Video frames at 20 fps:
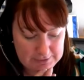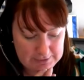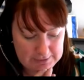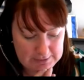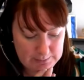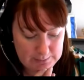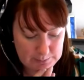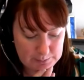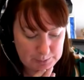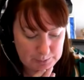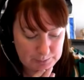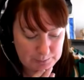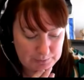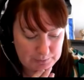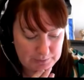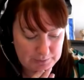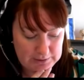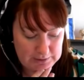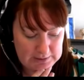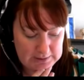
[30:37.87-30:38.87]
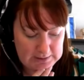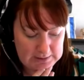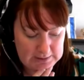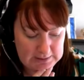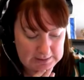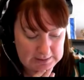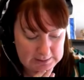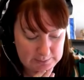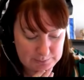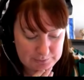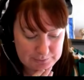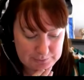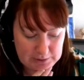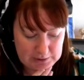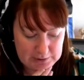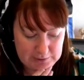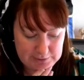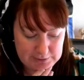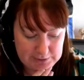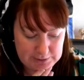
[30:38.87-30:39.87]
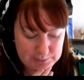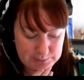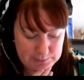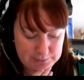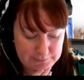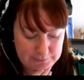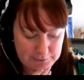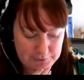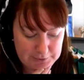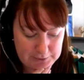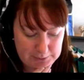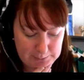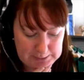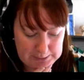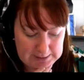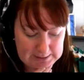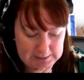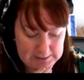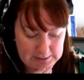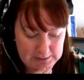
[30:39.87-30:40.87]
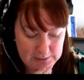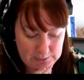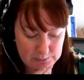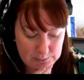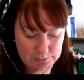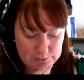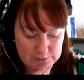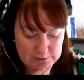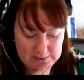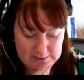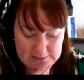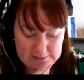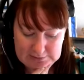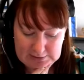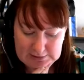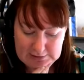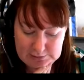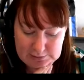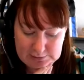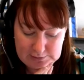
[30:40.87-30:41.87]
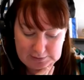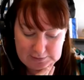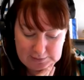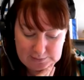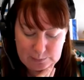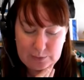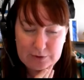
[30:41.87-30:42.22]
the employee was quite critical of a third-party organisation